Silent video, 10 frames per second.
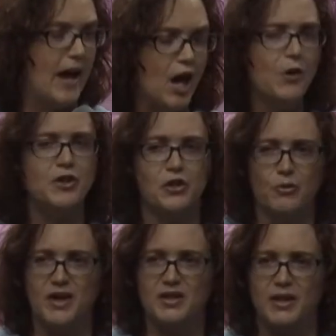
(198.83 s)
errands the
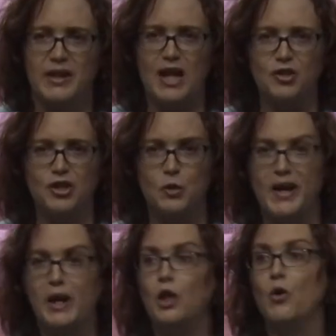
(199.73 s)
rest of the day just so I
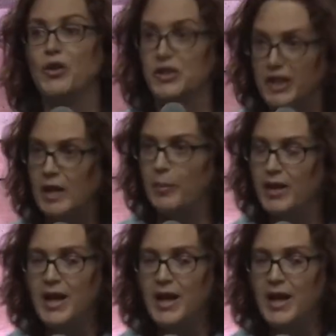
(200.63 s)
didn't go to sleep.